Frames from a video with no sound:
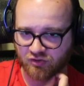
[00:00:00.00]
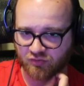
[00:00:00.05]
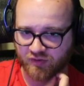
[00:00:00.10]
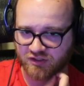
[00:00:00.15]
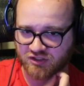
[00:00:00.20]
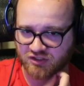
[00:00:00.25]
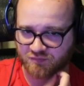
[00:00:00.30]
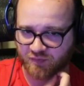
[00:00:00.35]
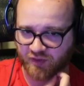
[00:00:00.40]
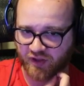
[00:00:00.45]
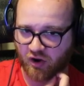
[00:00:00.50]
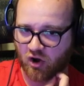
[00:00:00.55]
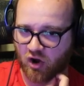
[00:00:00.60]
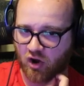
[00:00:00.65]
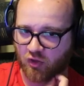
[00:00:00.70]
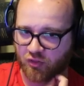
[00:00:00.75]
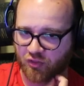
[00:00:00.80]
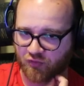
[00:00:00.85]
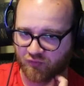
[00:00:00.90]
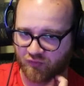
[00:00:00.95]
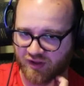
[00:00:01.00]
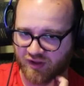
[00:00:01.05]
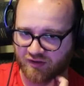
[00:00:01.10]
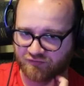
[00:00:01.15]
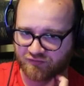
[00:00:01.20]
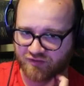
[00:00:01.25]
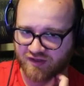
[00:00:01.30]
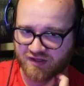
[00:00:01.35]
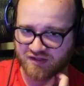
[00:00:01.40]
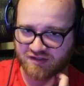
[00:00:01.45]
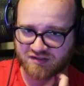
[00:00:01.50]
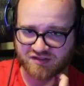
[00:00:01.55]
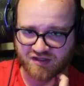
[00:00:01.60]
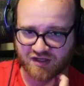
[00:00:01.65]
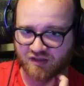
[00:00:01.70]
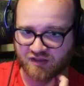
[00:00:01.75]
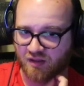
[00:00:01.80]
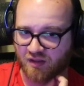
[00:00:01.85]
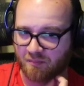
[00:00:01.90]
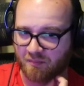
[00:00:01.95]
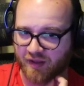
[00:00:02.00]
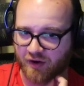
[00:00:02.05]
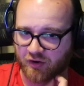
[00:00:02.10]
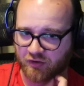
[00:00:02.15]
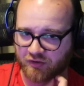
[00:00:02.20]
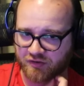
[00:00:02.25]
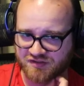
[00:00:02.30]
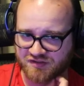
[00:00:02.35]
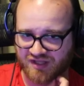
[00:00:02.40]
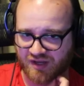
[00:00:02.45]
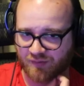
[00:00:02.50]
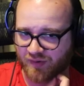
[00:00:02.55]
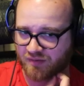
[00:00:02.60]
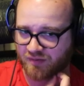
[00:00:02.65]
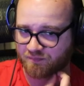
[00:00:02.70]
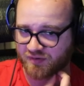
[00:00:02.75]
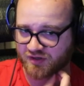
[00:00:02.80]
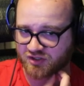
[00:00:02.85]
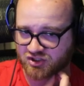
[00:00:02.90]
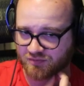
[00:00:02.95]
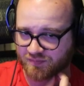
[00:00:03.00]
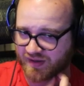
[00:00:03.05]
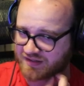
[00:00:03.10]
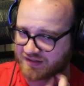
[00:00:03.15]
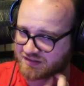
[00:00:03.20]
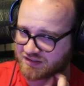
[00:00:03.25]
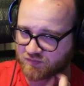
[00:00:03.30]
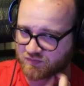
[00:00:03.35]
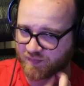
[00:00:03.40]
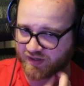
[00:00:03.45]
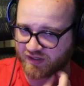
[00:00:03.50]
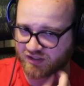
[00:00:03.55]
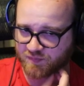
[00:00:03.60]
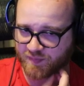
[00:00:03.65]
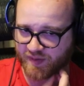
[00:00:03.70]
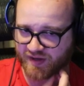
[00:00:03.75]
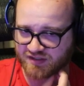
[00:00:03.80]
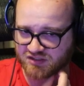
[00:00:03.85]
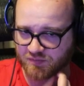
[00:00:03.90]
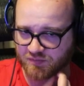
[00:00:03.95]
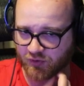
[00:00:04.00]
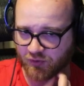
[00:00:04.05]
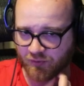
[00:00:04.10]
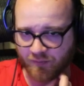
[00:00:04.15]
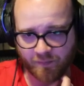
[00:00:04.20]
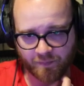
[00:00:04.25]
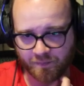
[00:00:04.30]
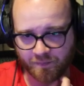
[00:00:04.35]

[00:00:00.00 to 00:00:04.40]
we just play all 3 of these in the middle, so that way Bishop gets as big as possible.